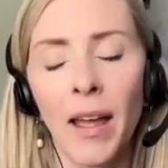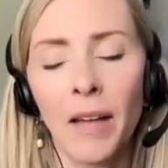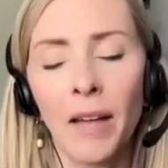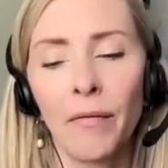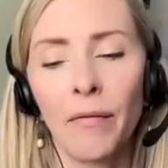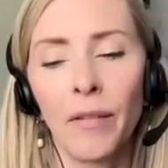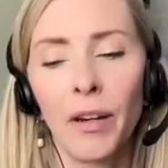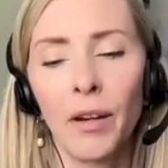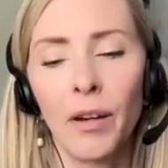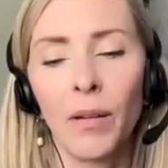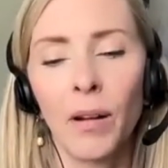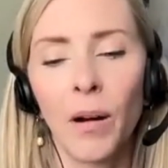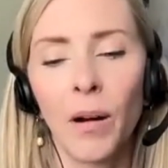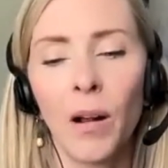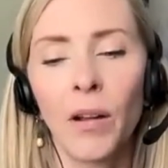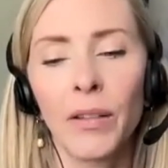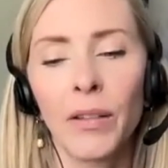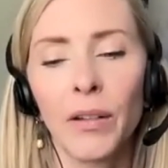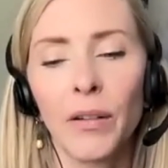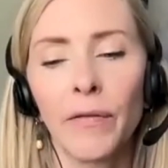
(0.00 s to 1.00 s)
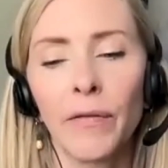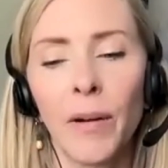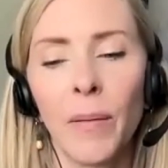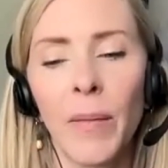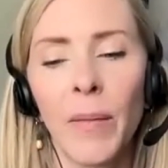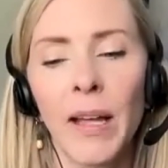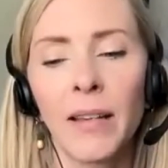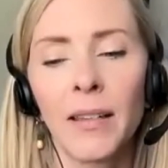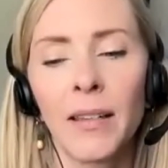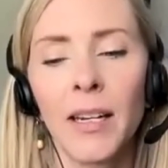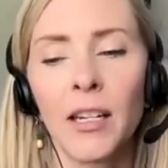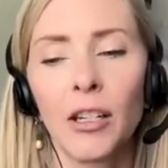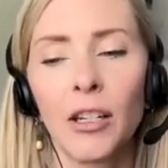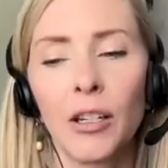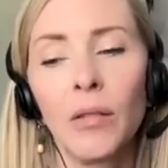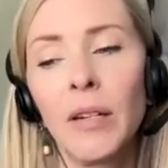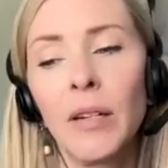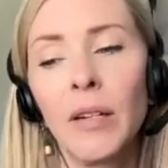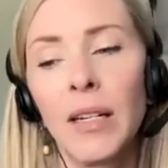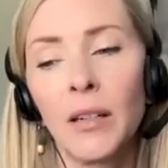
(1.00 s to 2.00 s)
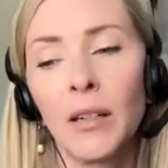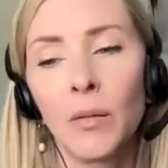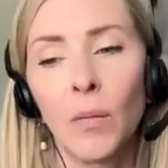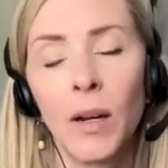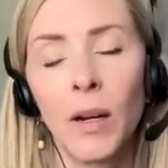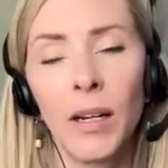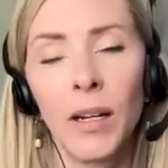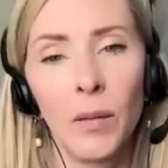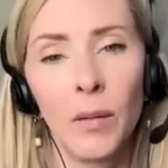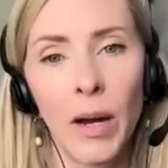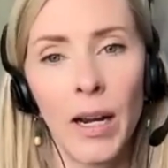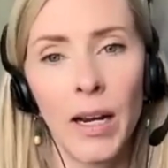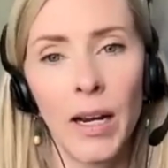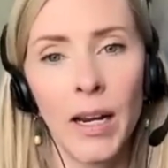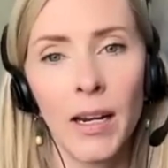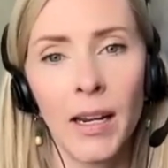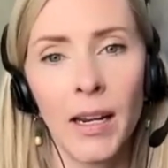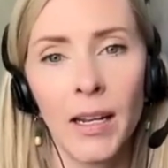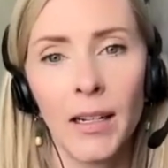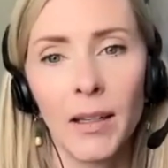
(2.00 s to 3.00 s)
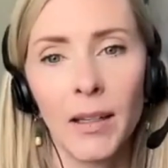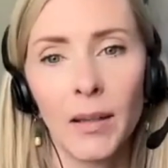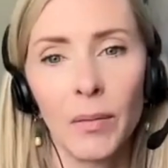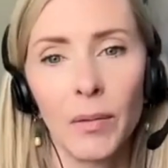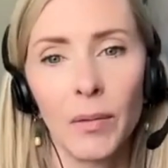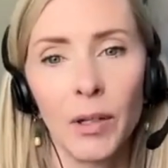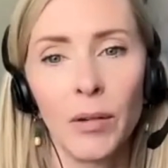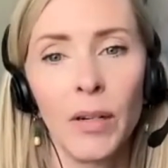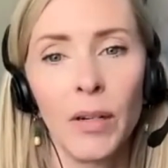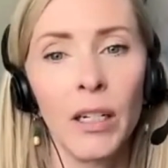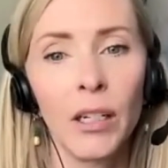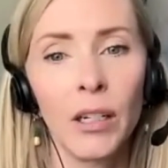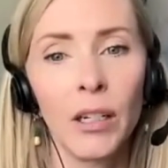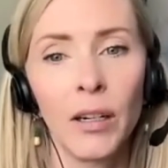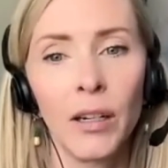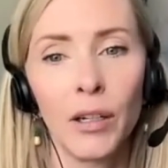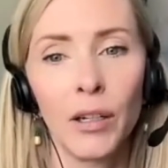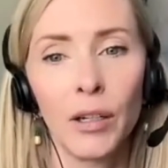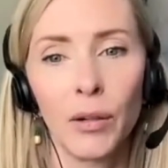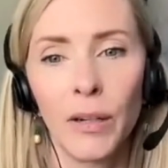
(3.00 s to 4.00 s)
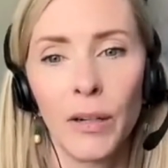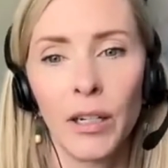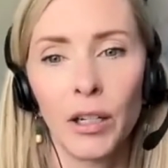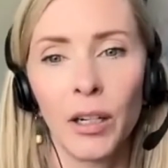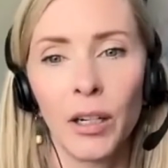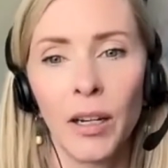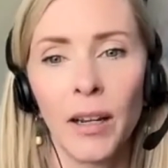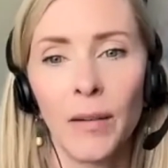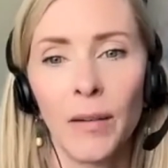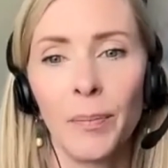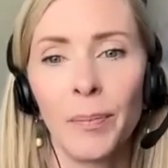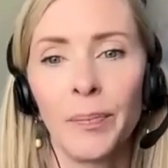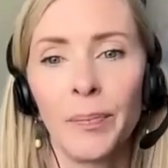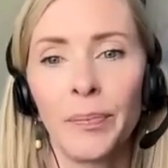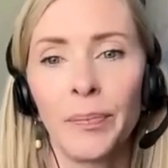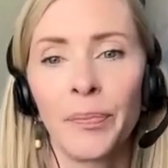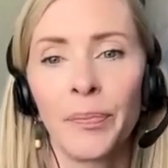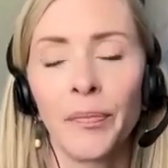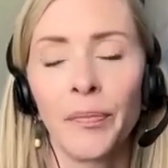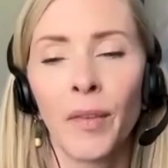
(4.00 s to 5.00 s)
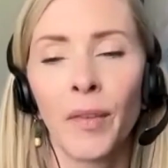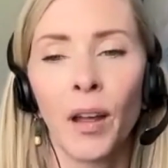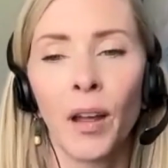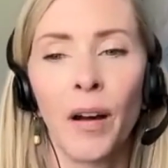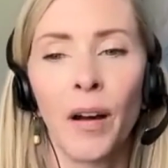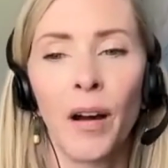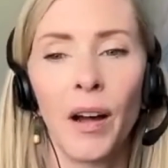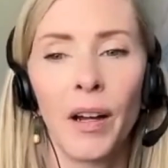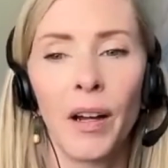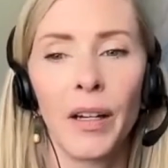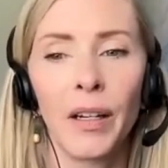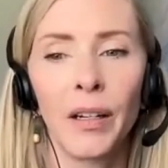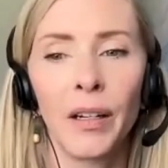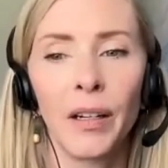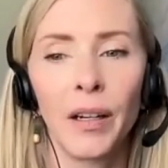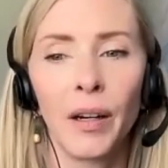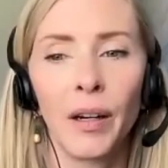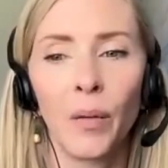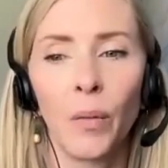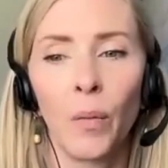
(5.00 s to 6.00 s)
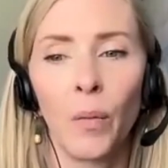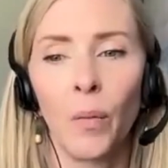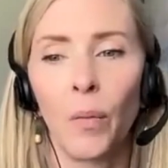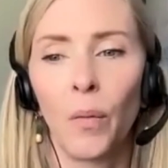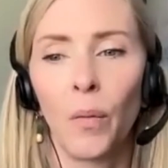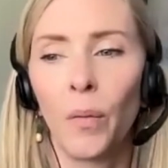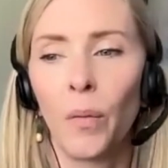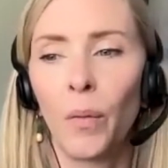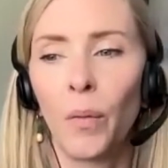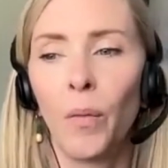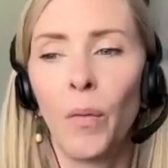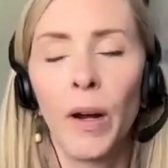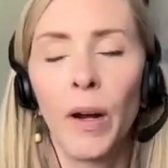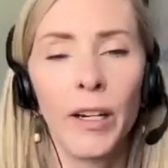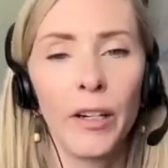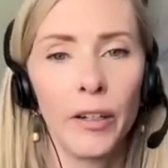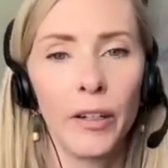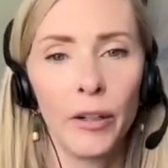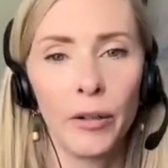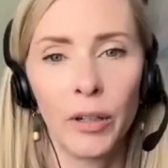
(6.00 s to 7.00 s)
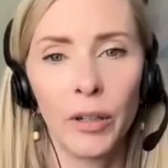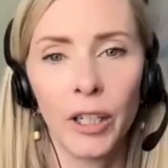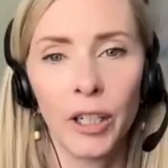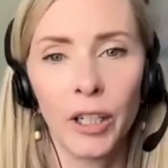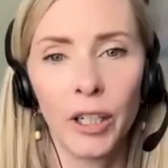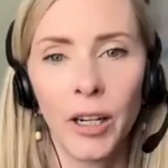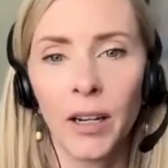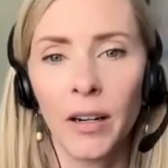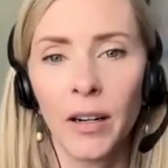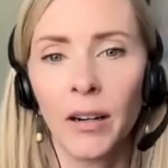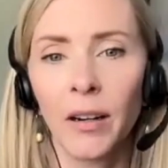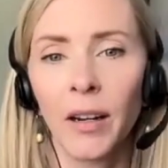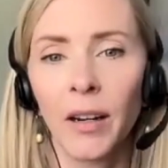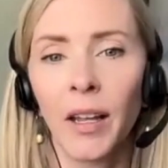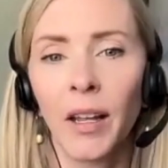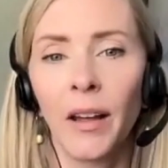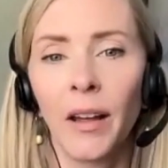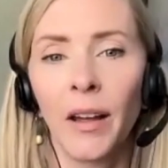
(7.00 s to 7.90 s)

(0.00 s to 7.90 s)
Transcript: And you can also, from that state, tune into what your body needs, tune into your intuition on, what your nutrition